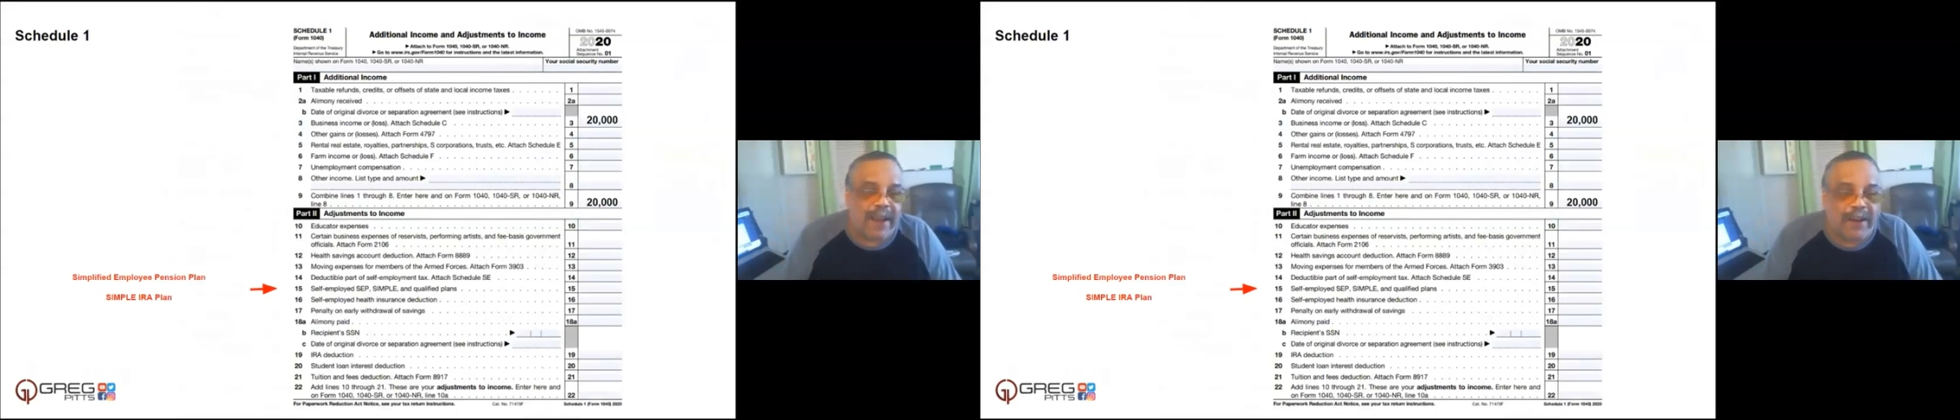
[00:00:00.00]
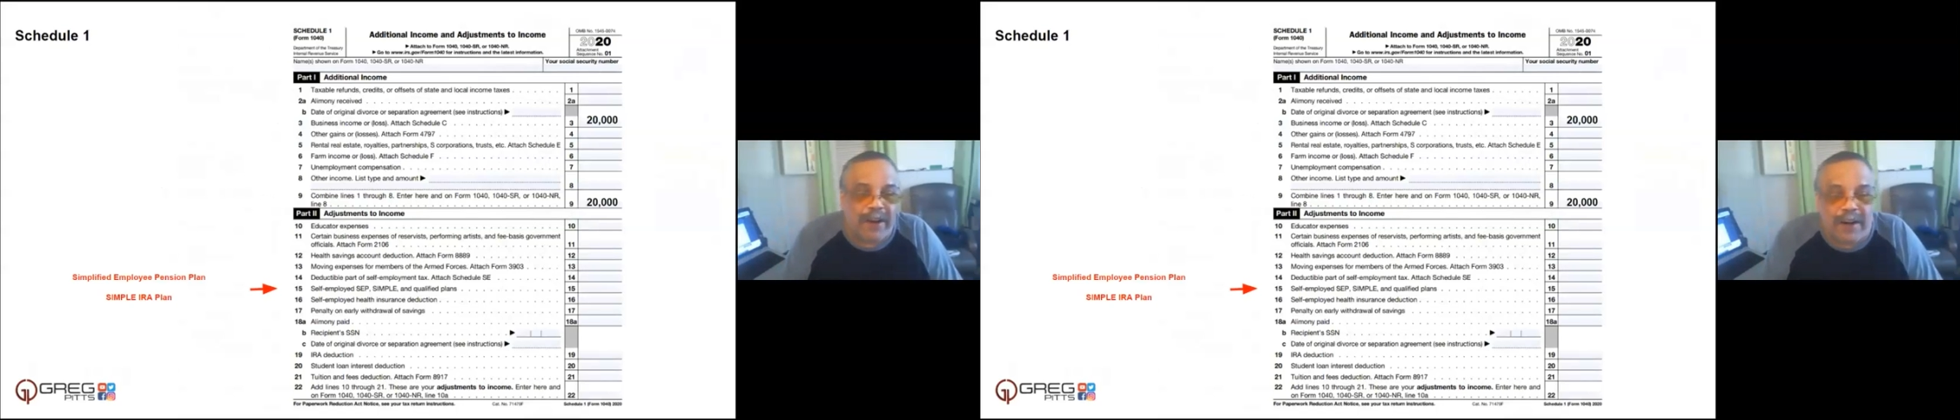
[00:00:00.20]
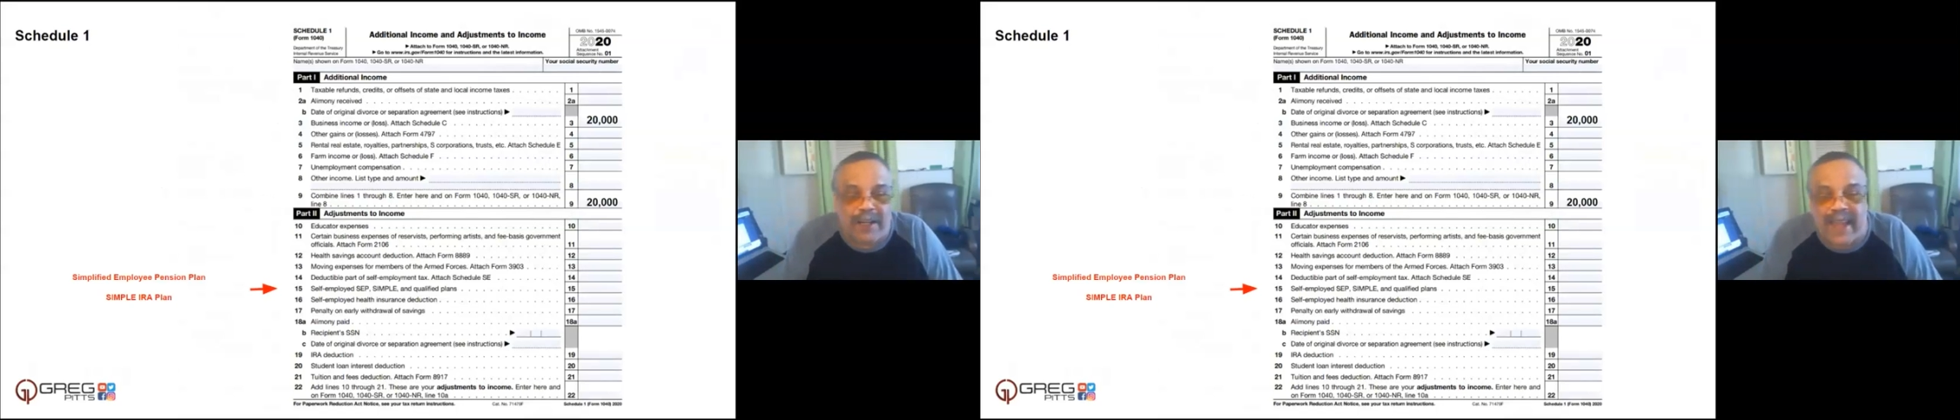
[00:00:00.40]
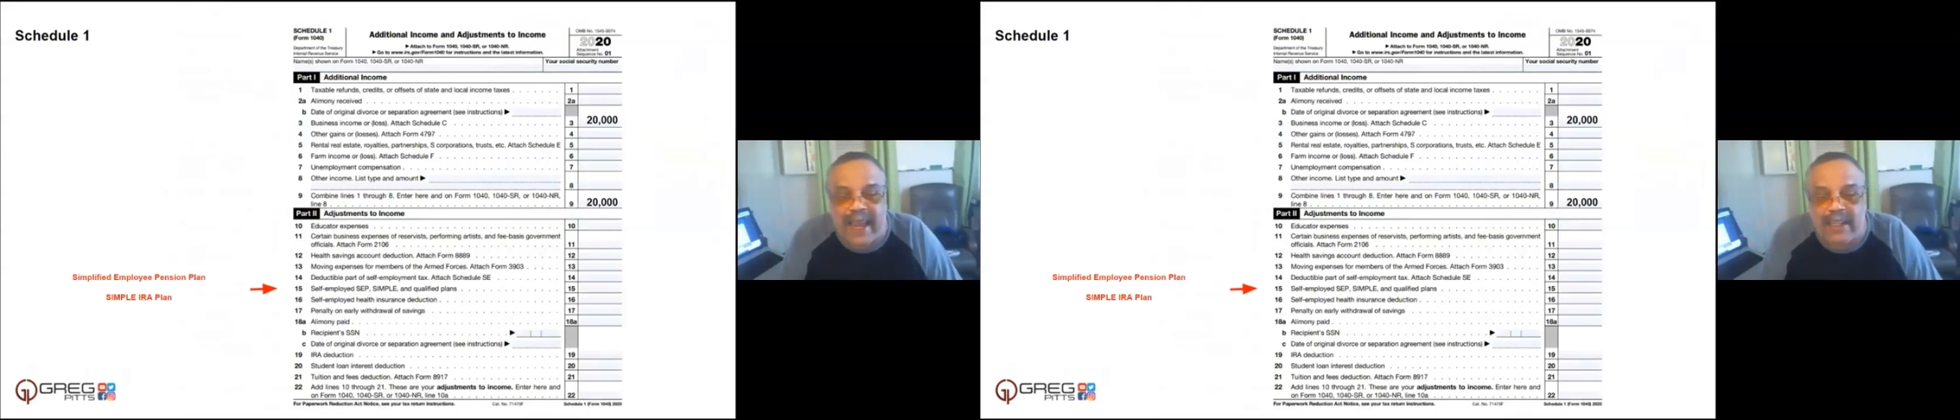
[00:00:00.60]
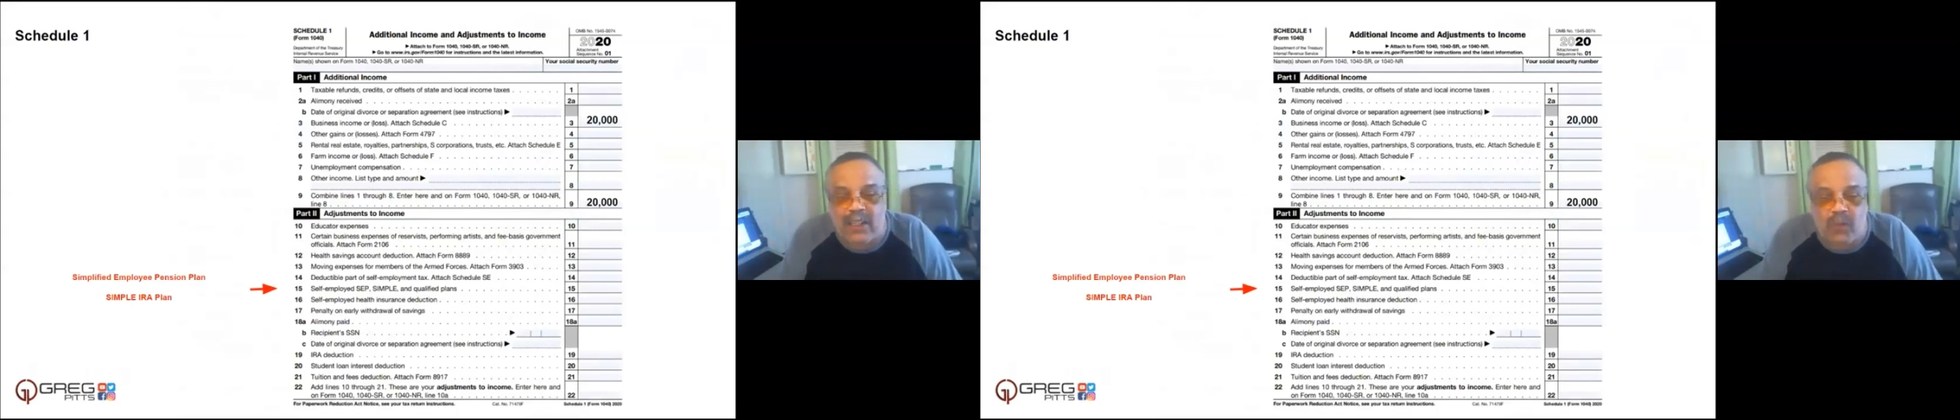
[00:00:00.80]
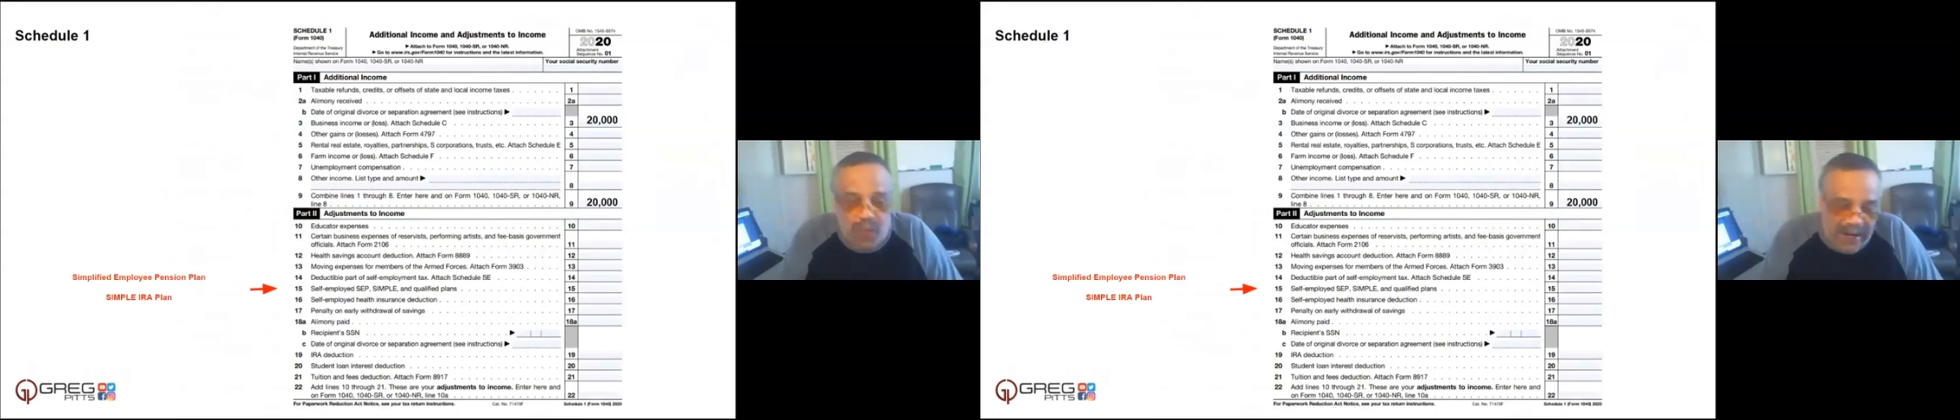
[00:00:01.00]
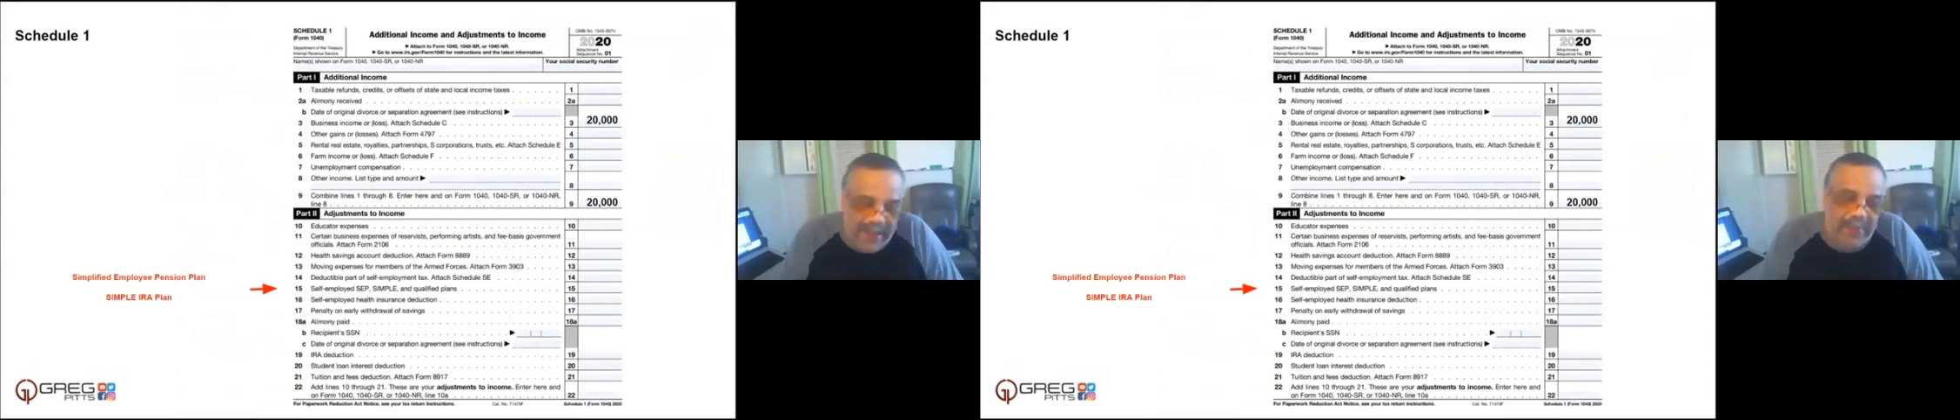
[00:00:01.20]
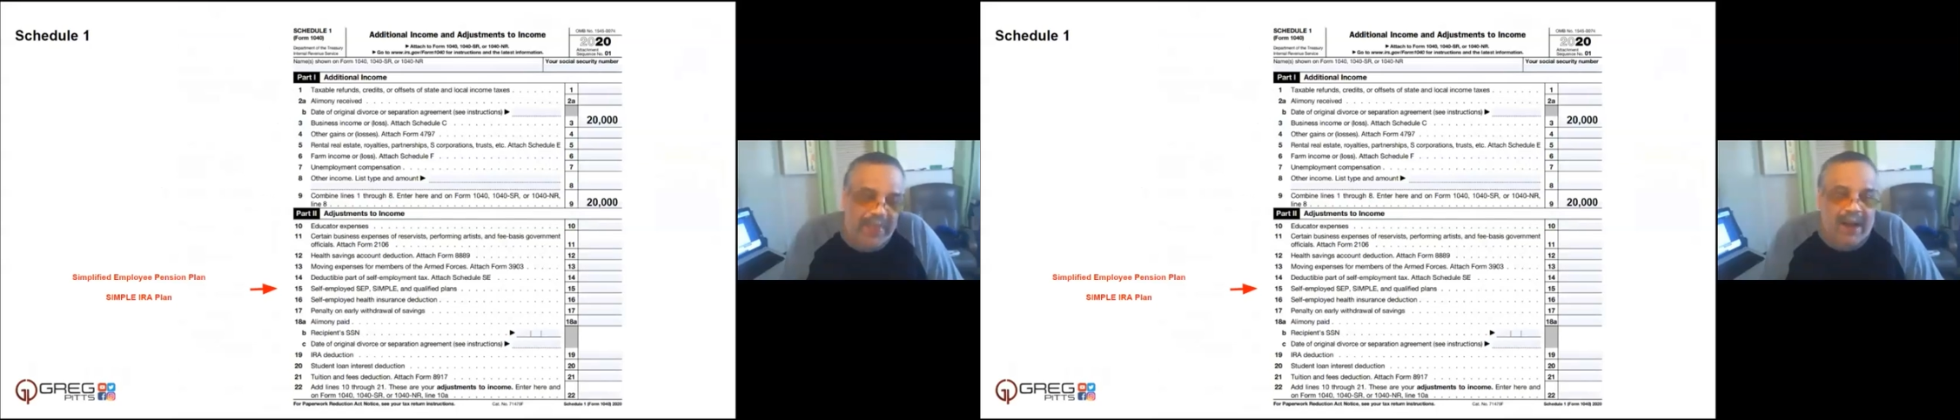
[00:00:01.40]
you're going to take
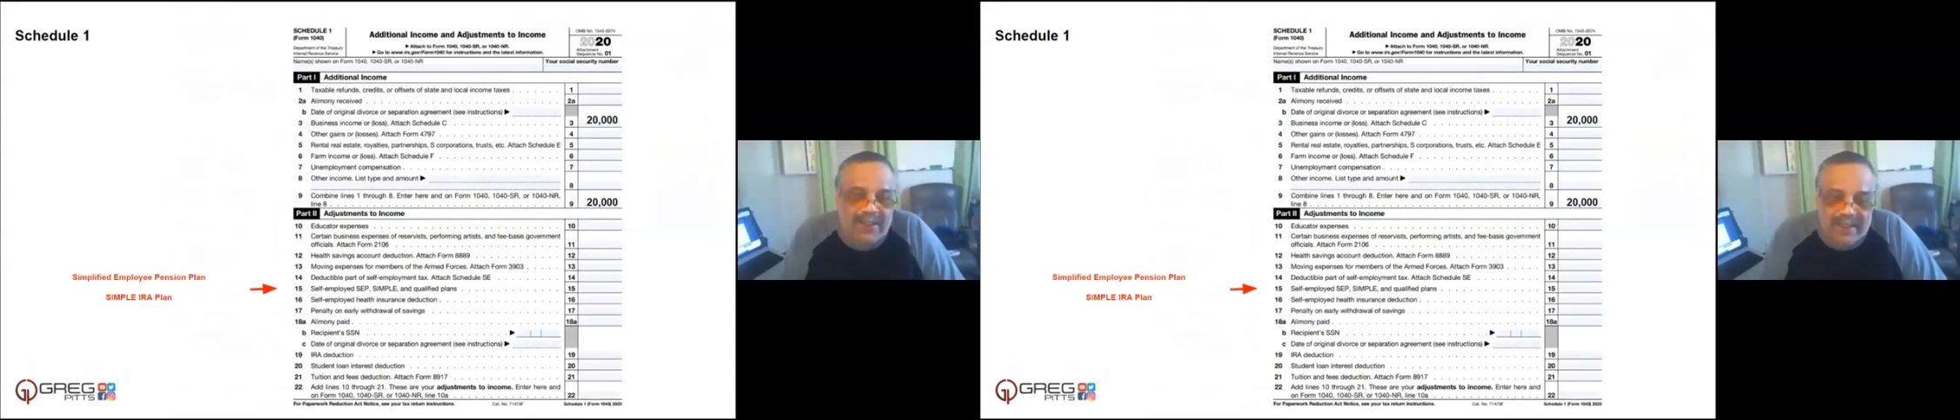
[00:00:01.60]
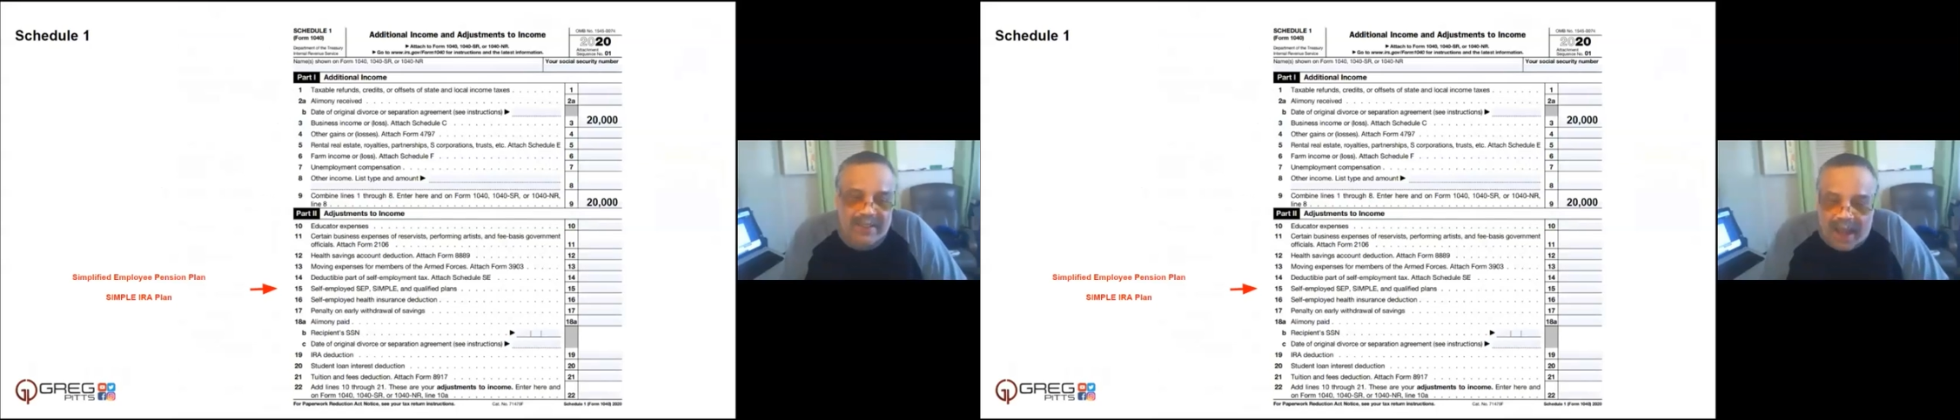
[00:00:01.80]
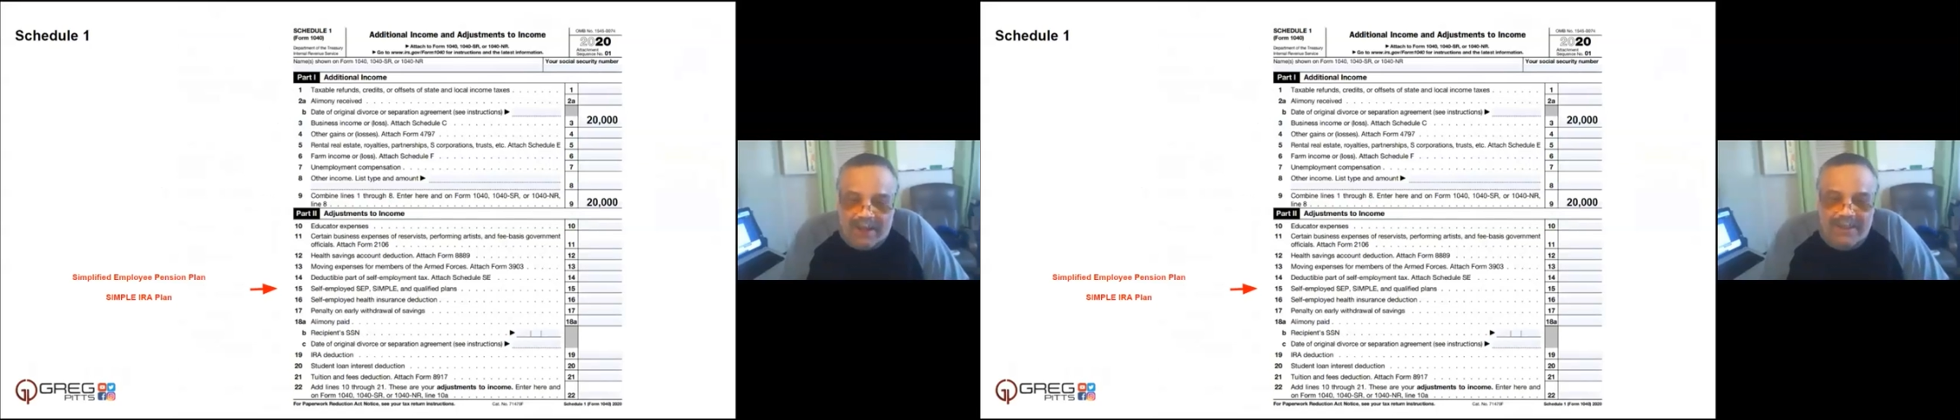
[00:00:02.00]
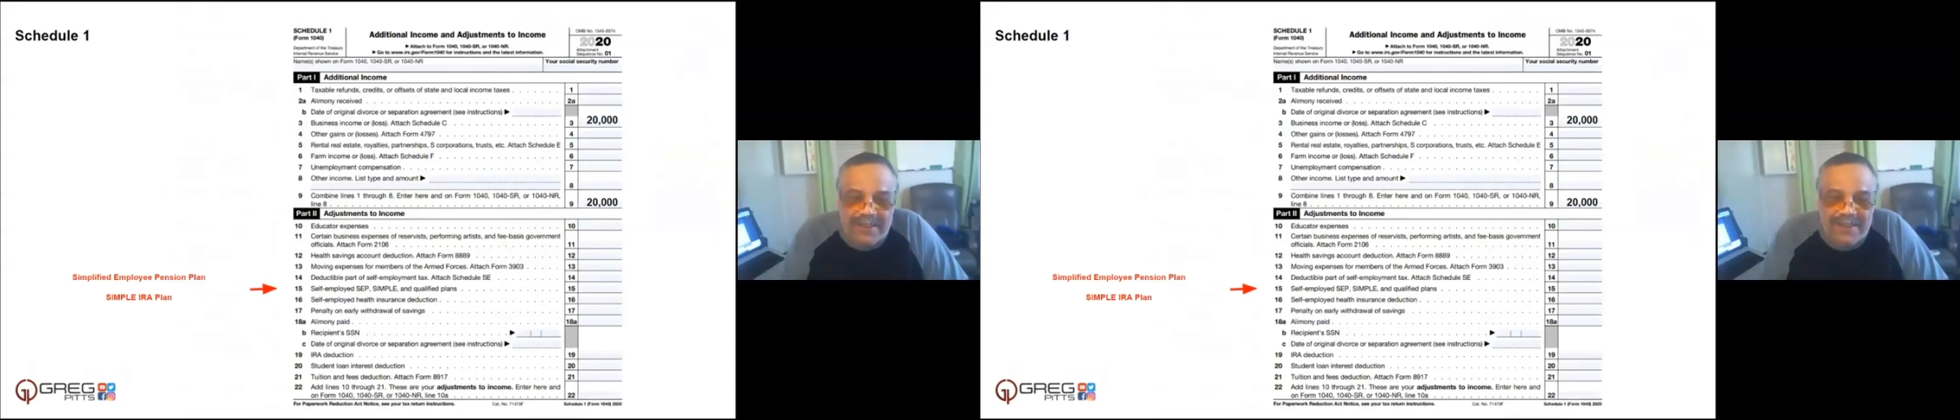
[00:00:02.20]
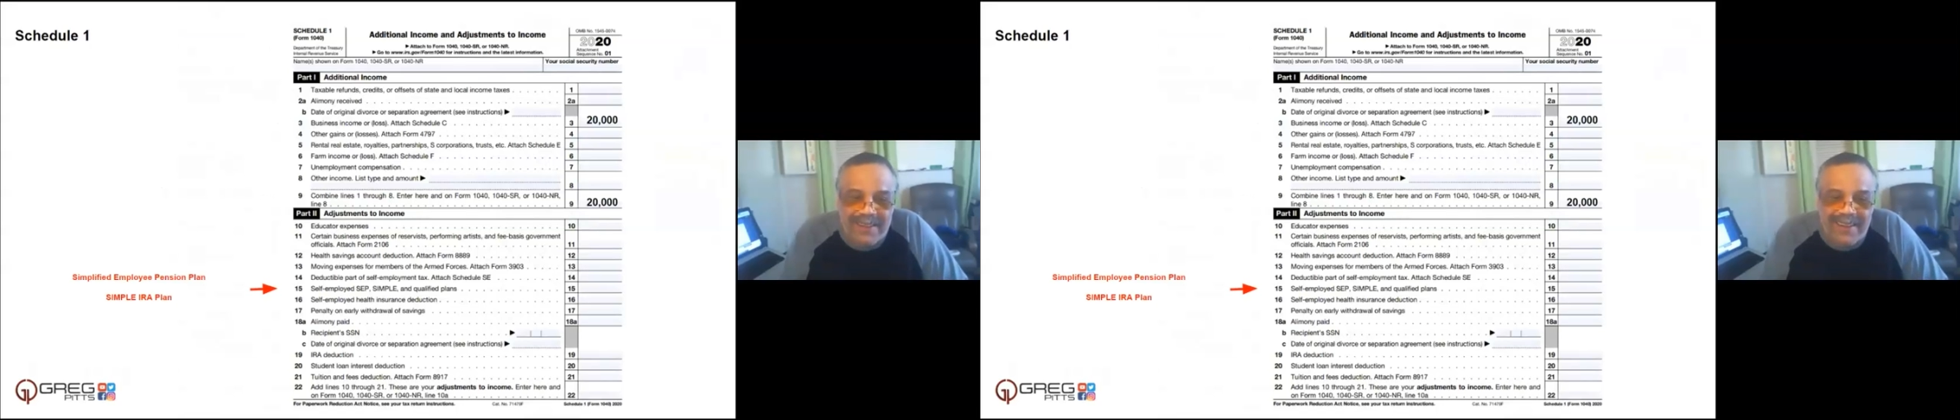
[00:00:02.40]
$20,000